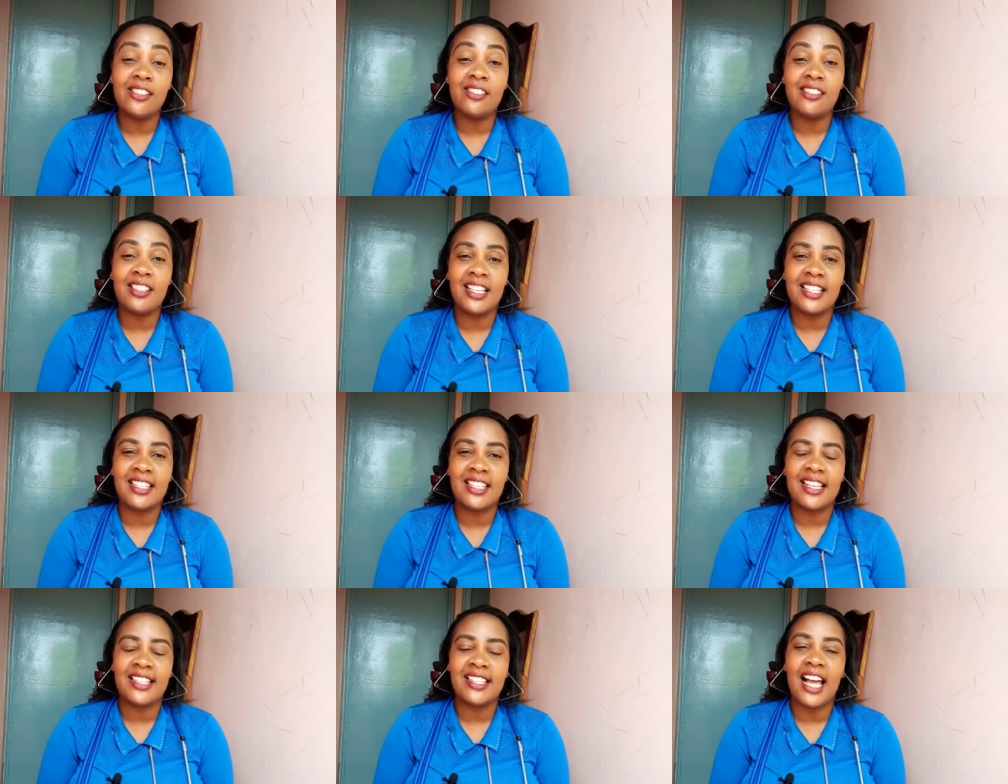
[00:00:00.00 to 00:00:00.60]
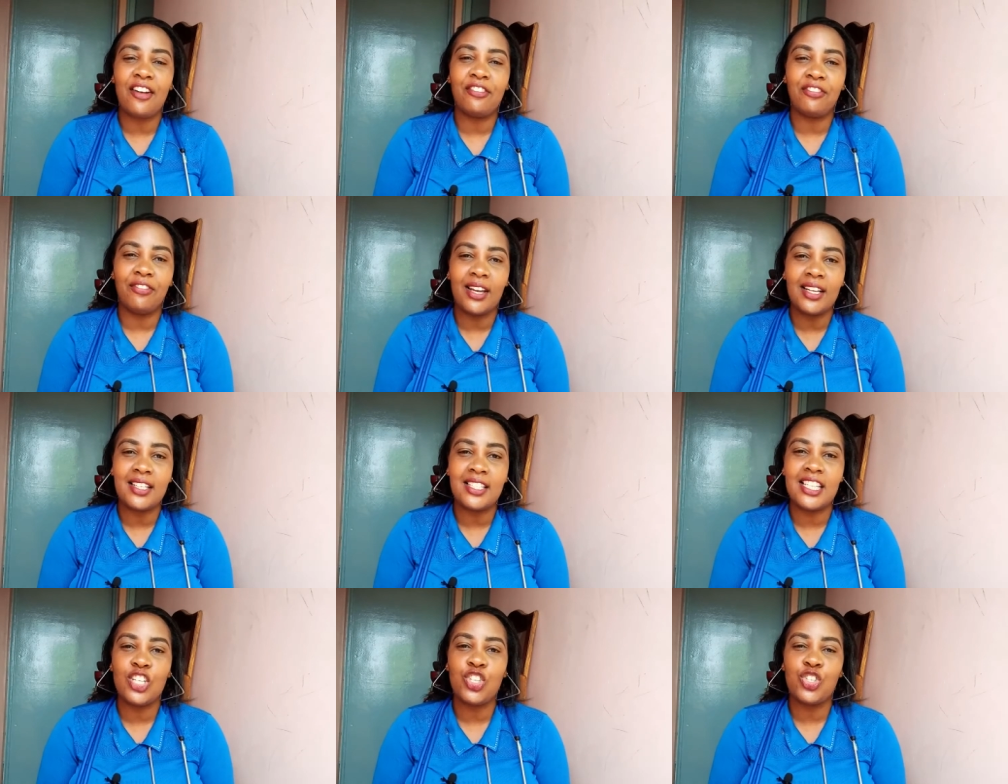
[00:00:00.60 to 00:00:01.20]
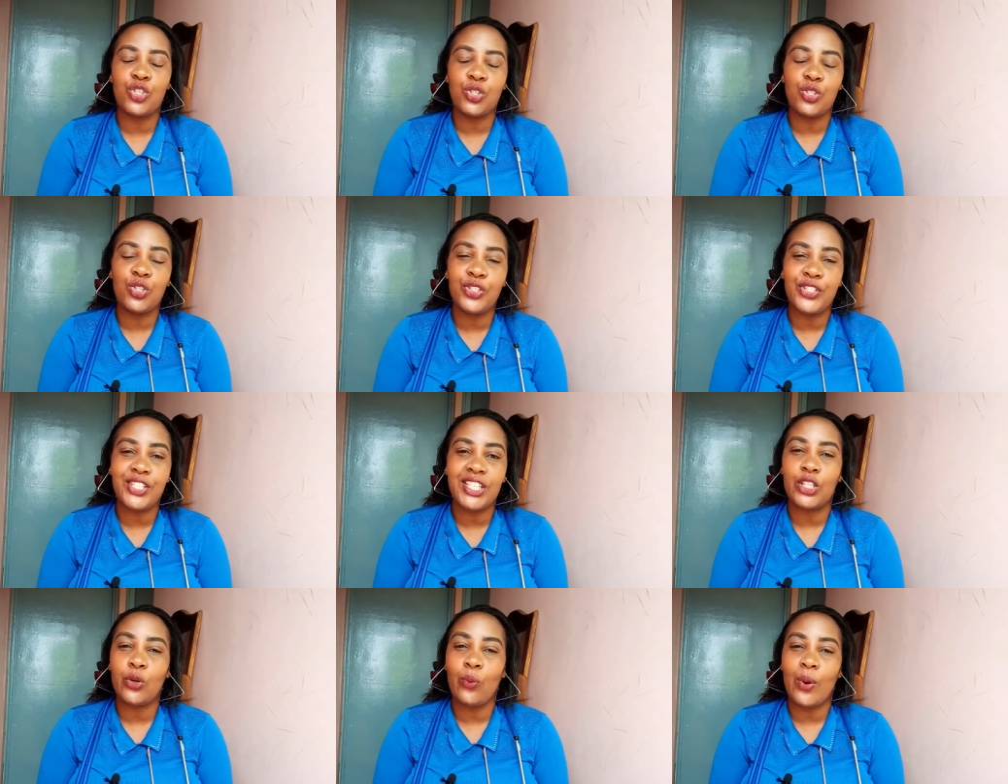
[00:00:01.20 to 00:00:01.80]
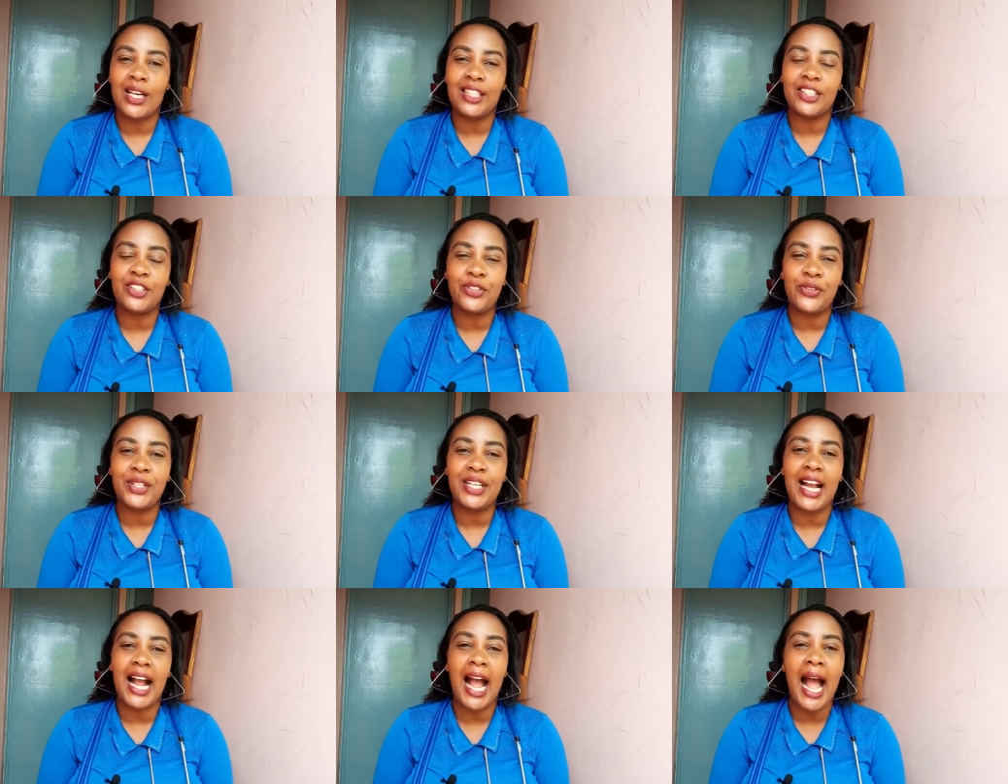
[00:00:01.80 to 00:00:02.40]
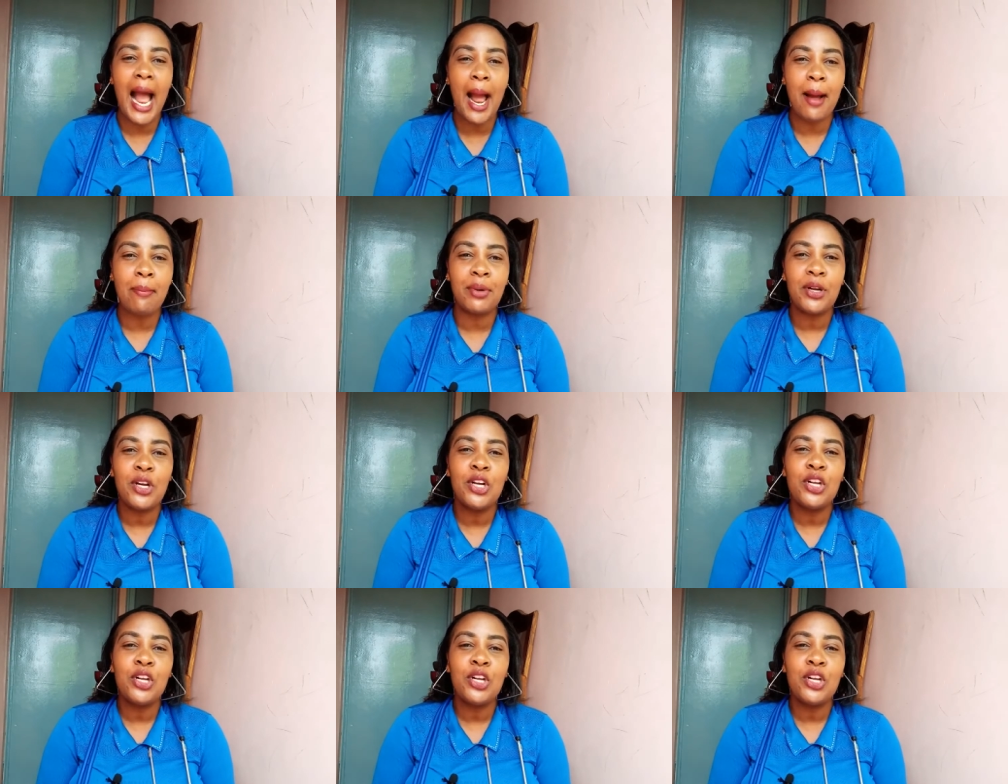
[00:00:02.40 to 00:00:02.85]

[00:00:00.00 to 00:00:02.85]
illnesses affecting children while growing up.